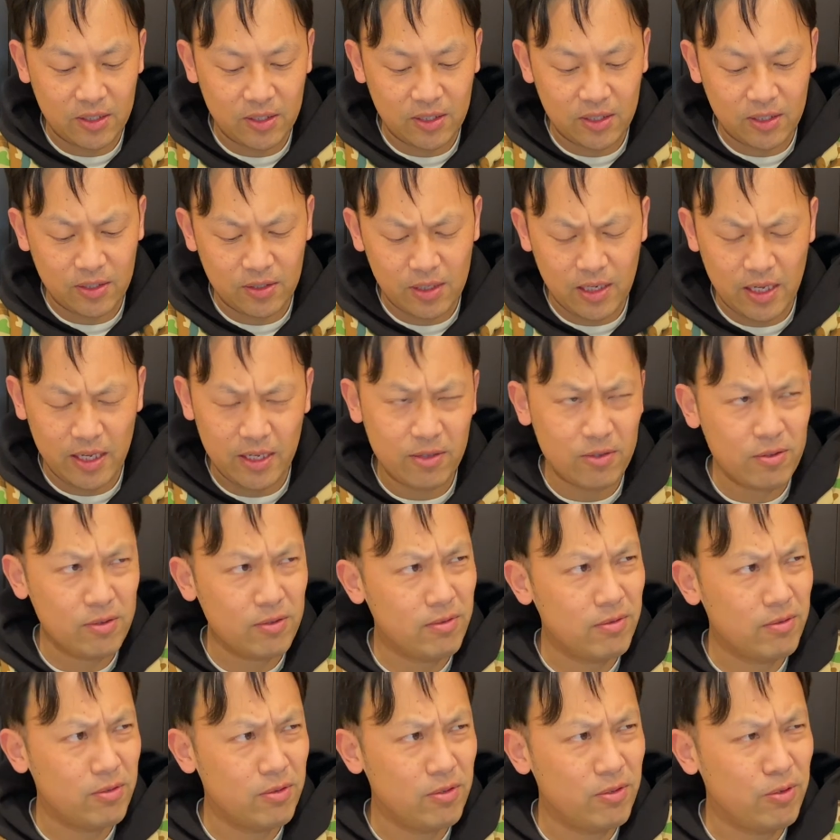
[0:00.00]
just like
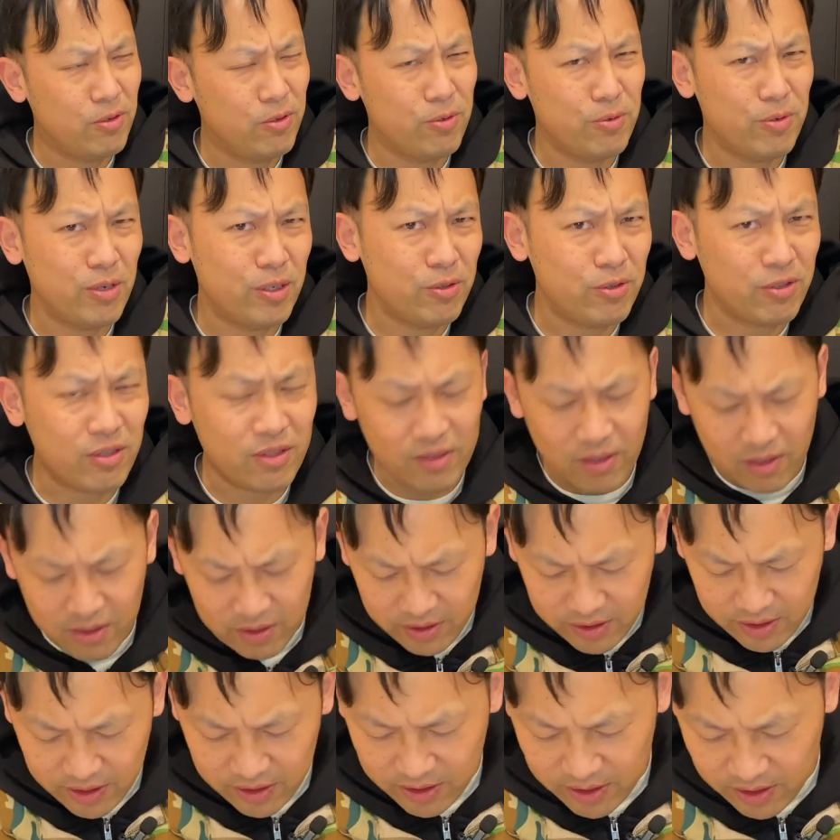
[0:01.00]

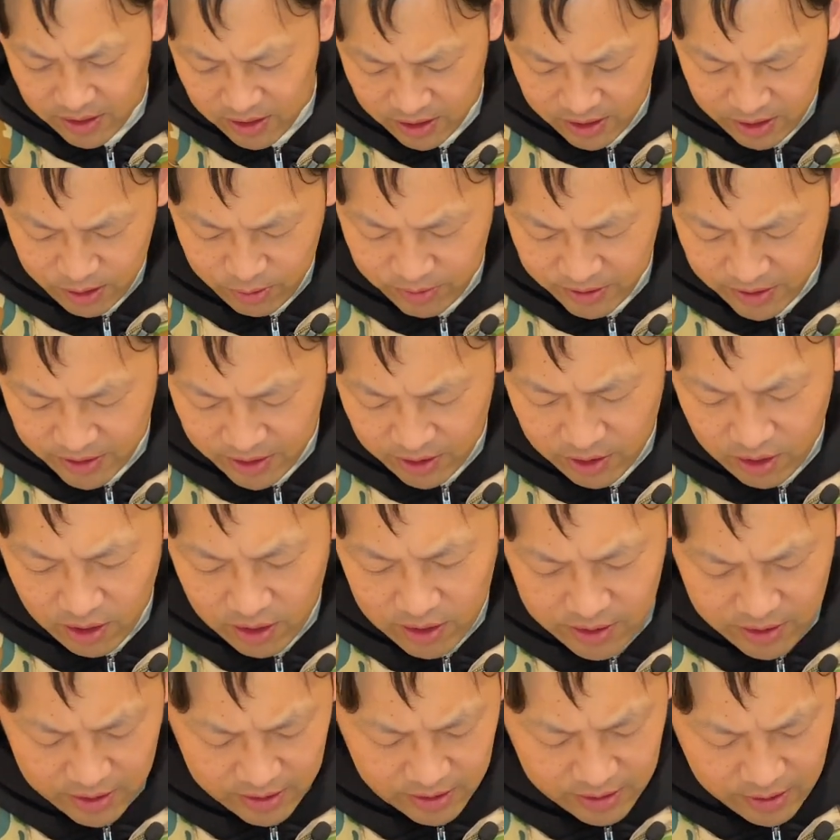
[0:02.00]
$200 New Zealand
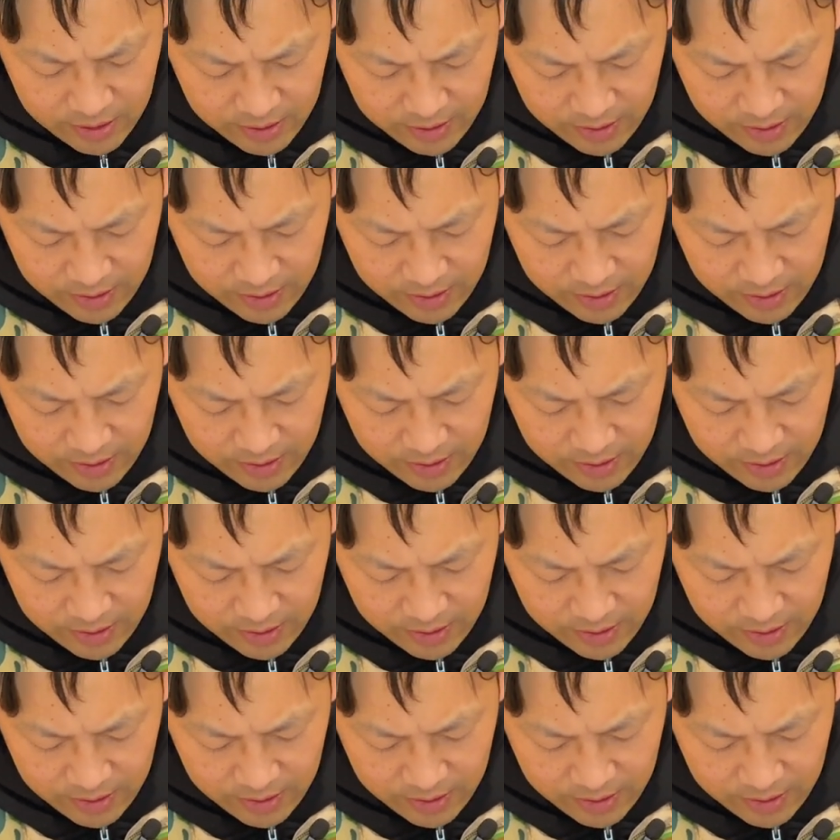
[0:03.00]
dollars.